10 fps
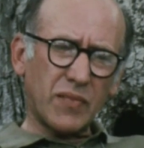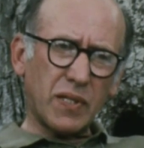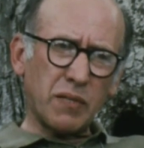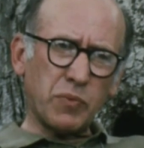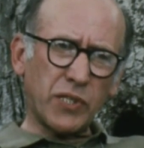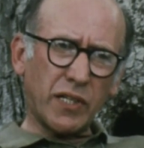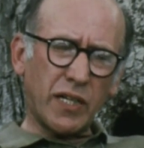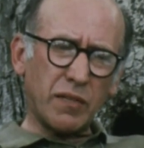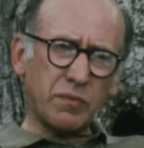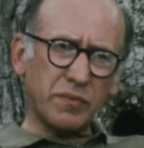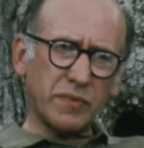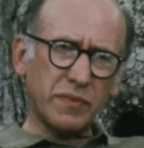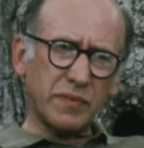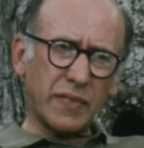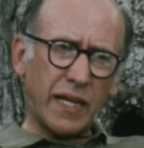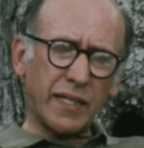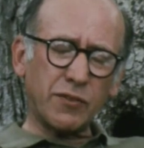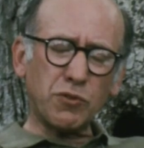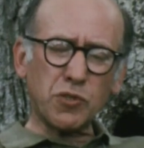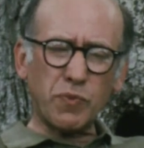become, I
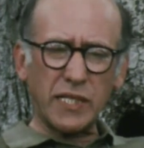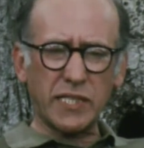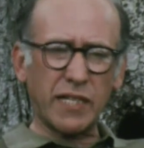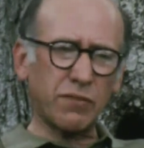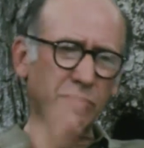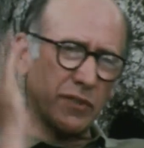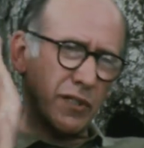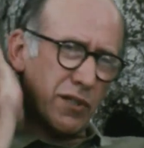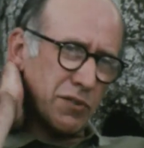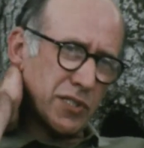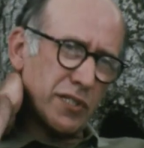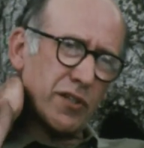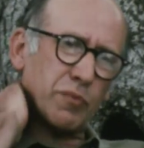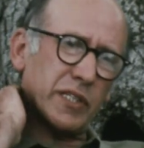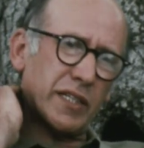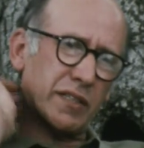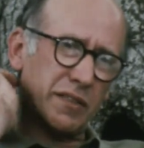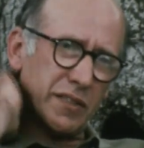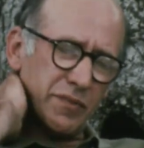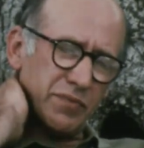reduce myself to the lowest denominator,